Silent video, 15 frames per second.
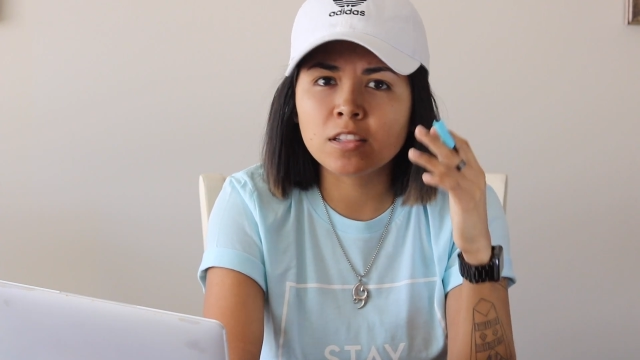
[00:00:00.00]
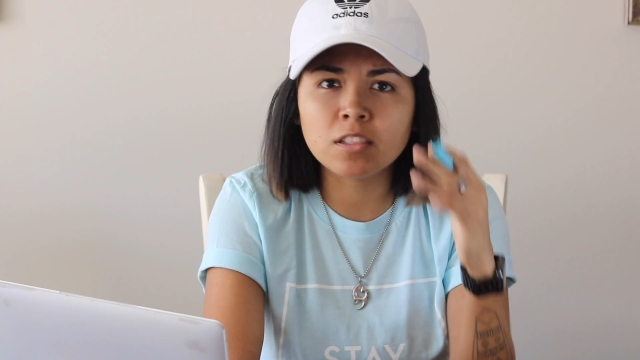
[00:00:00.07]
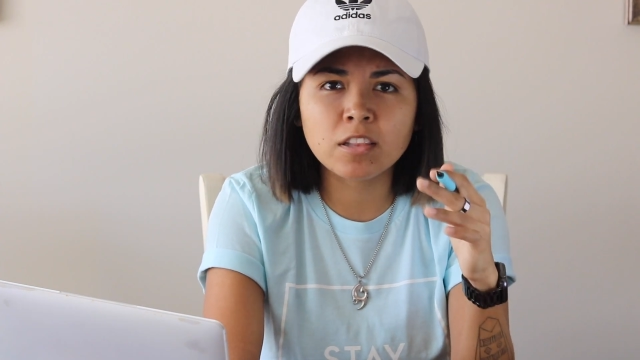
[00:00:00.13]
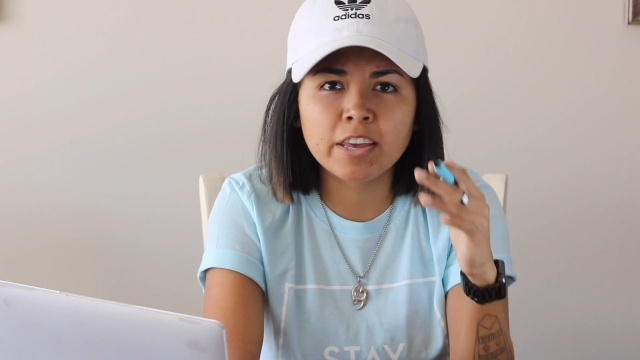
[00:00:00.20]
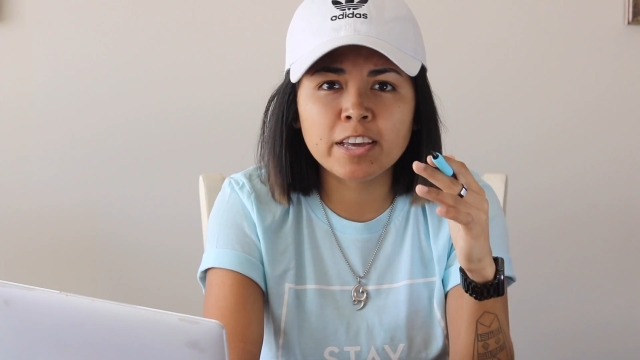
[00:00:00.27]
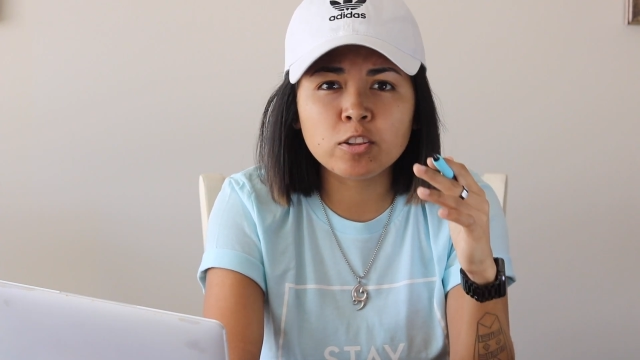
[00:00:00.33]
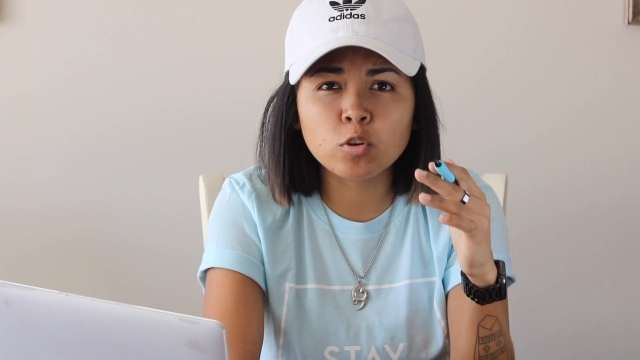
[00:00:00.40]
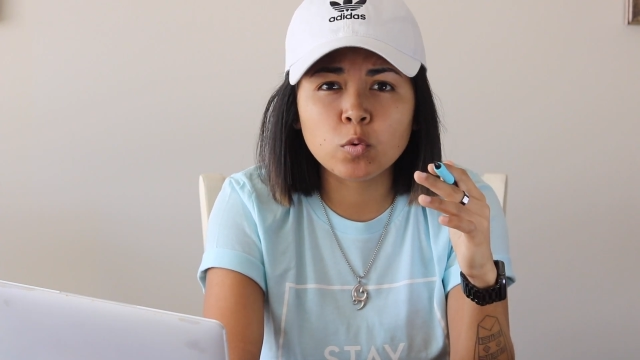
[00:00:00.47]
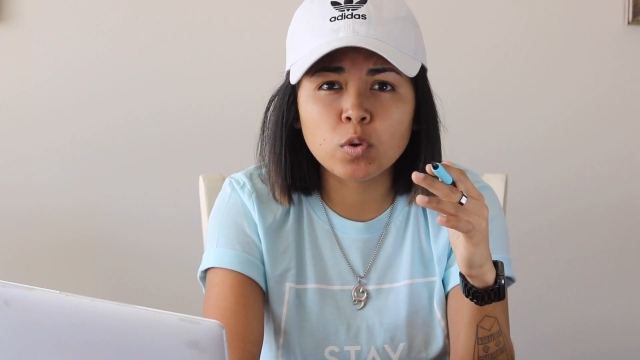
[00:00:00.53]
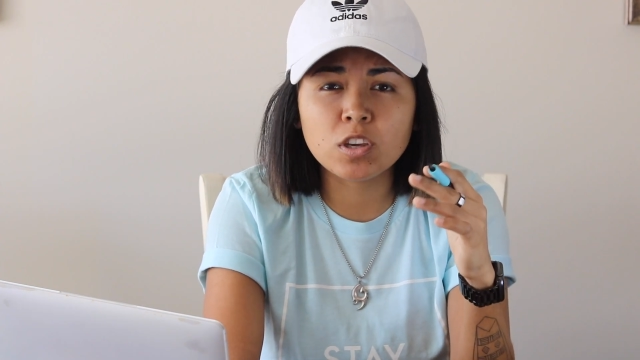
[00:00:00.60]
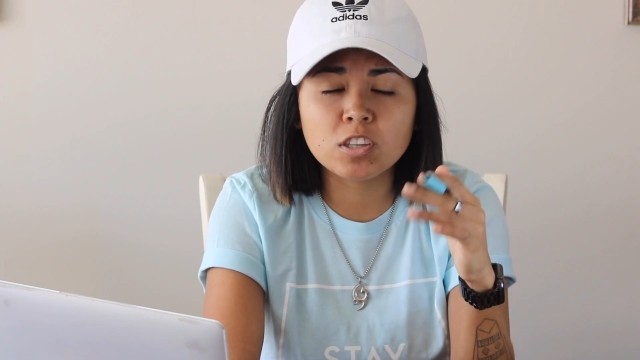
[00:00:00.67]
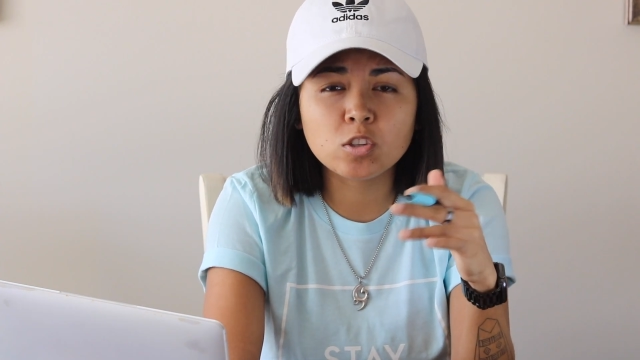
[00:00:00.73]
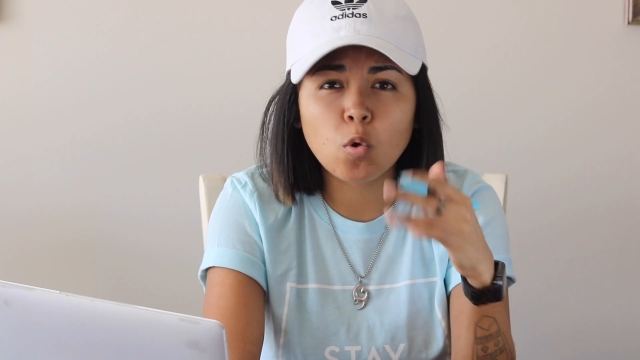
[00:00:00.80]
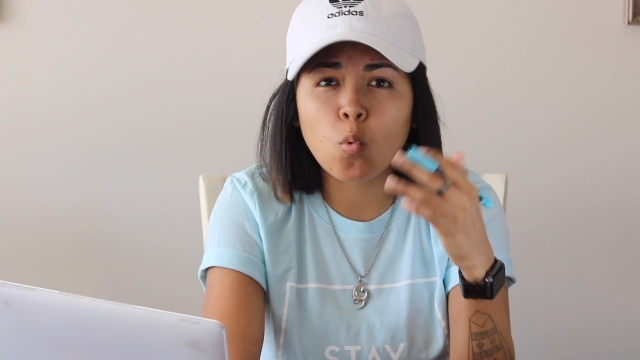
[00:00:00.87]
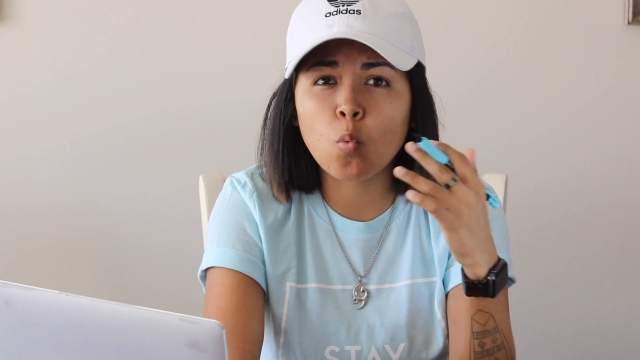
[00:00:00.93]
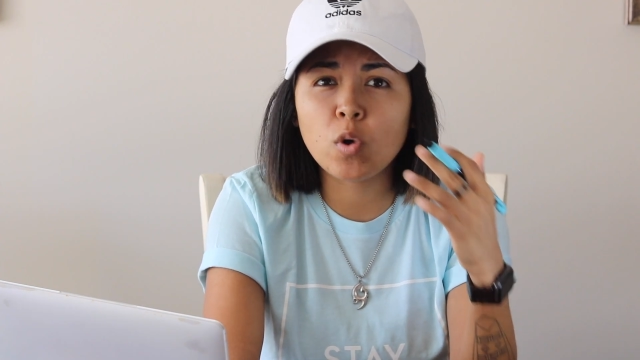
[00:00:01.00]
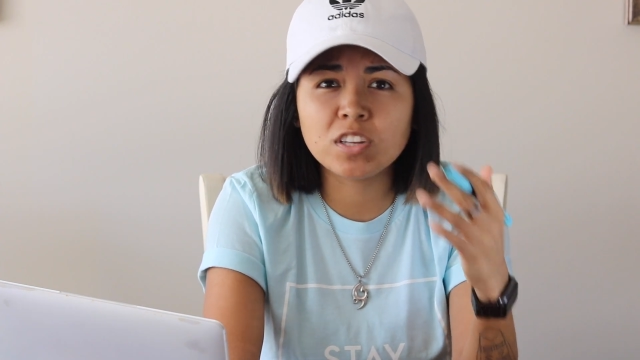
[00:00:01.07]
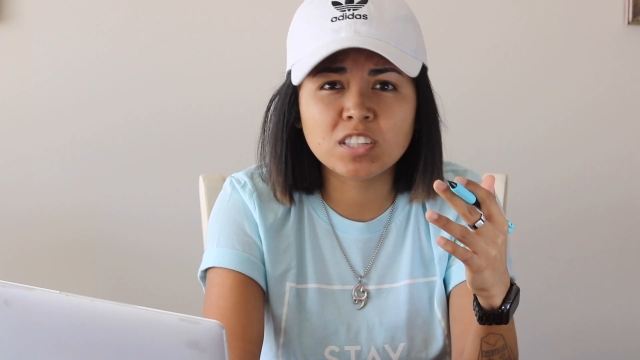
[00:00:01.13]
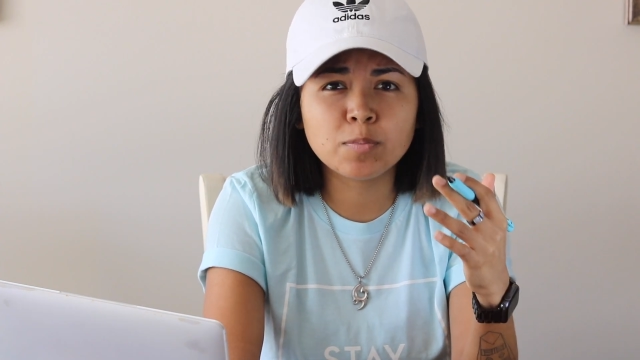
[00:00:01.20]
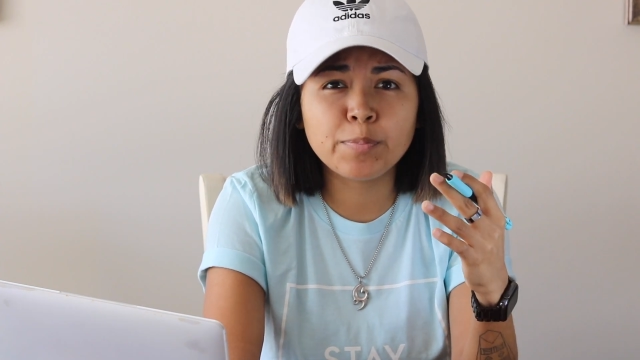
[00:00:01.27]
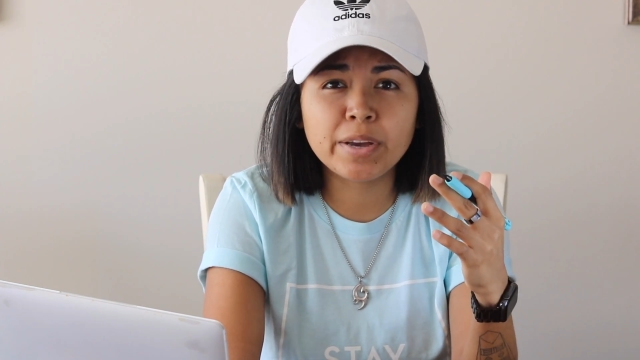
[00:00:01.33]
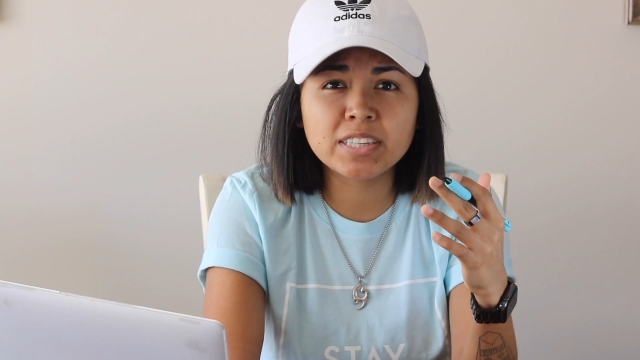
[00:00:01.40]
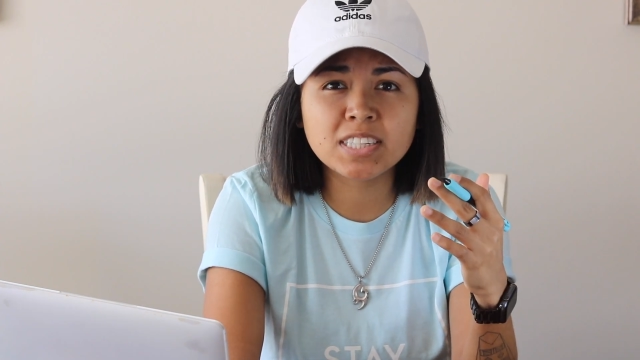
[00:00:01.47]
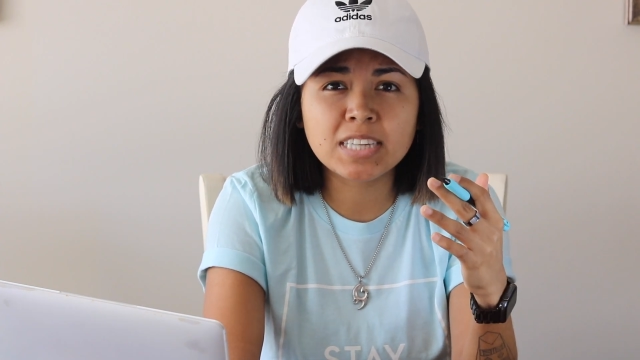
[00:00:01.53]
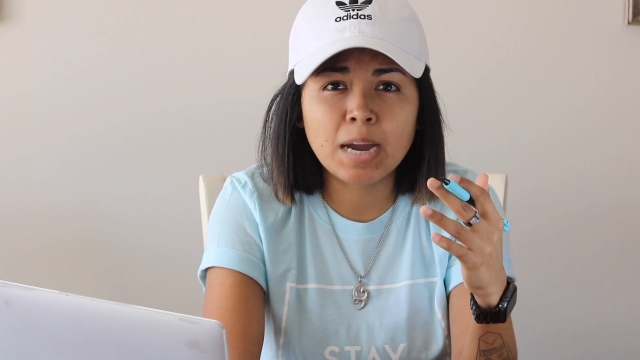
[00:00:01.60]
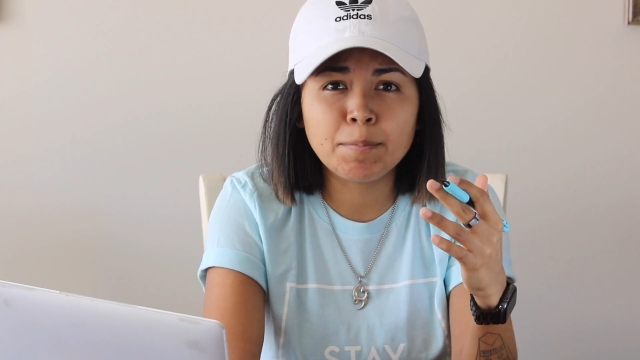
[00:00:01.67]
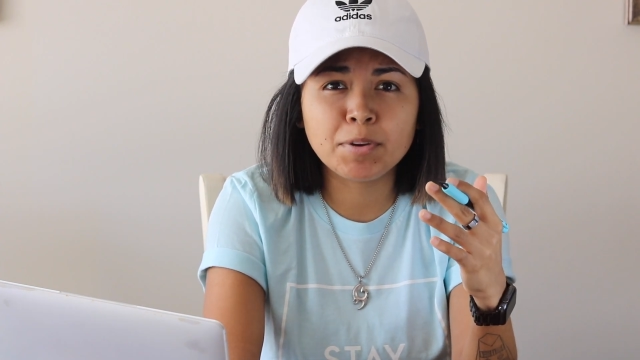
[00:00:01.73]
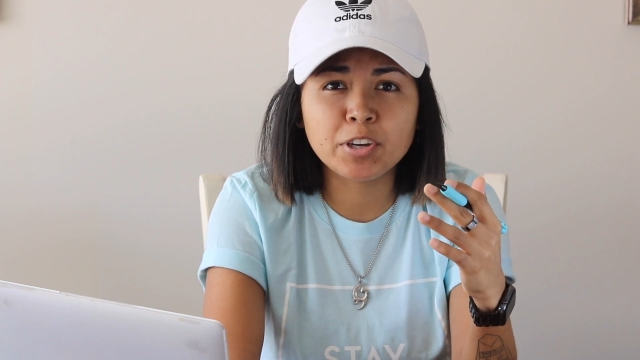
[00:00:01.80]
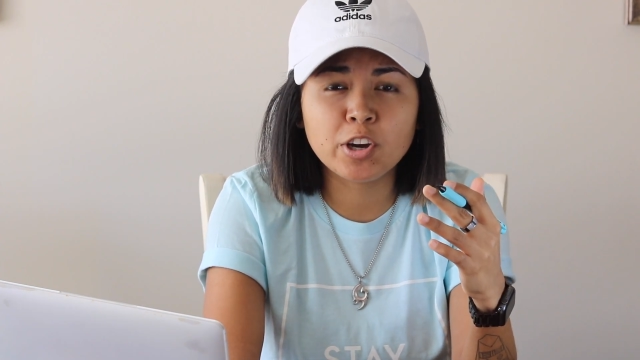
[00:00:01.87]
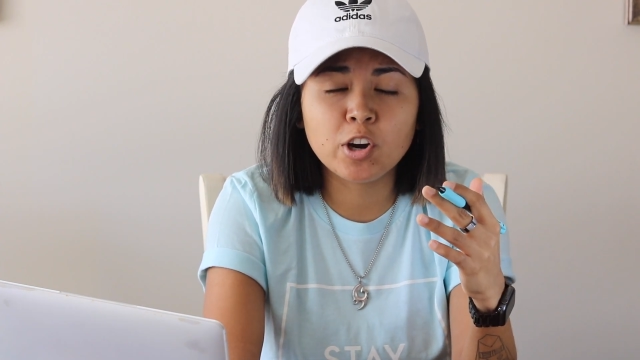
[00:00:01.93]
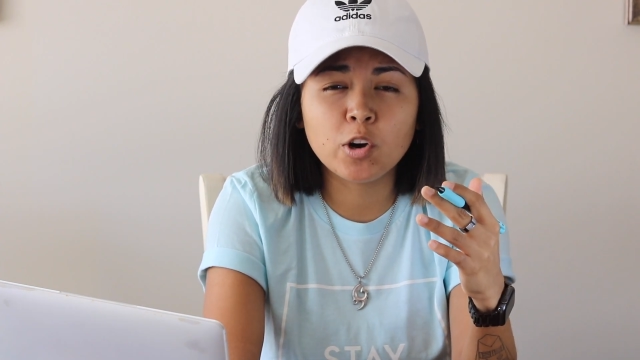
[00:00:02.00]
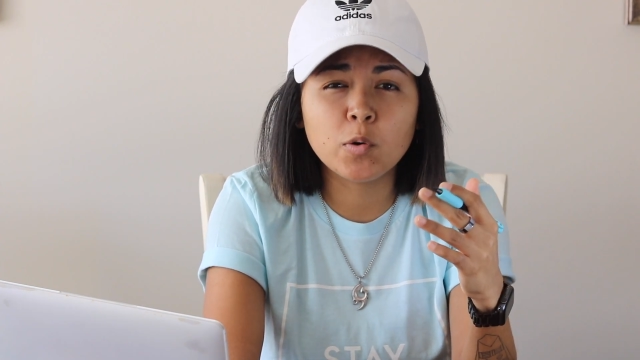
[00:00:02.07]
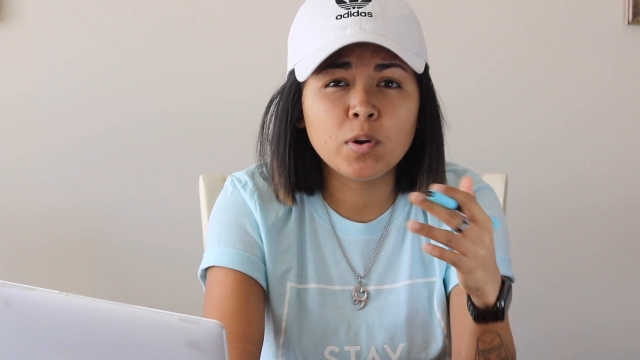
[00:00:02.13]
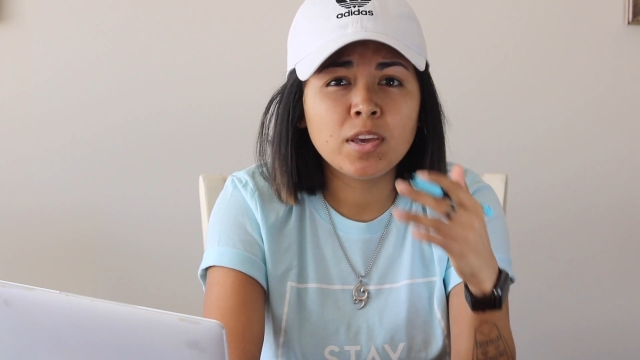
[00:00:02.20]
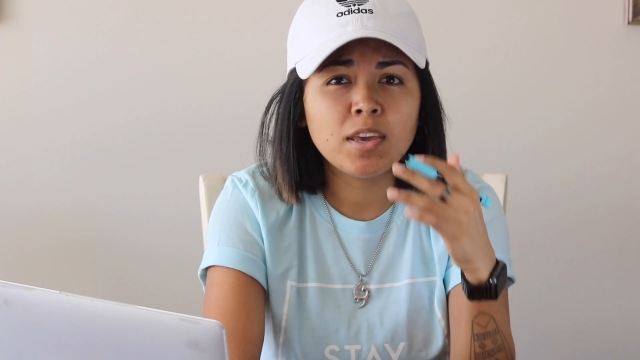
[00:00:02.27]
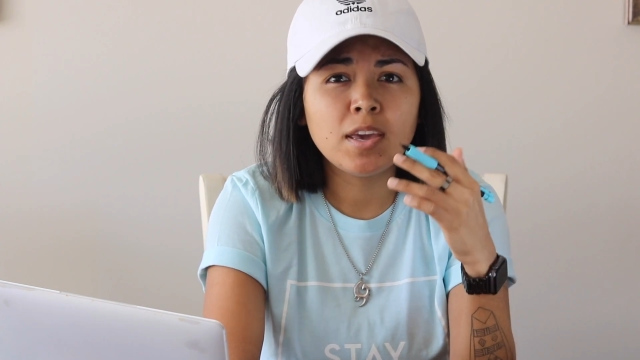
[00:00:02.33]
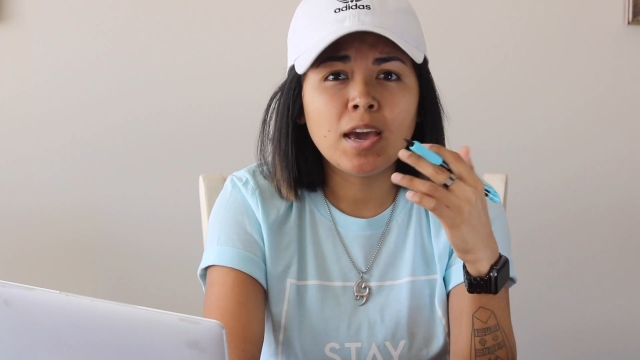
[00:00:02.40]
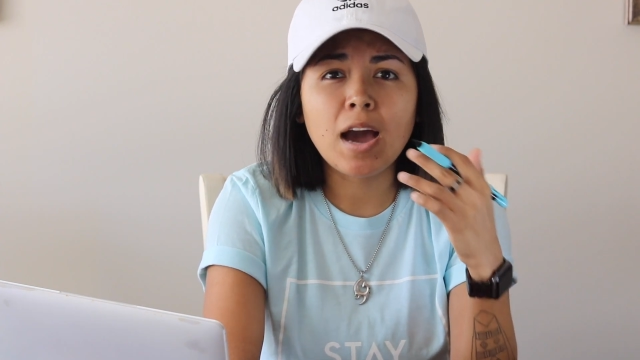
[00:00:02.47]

Lake Louise, when's the best time to go?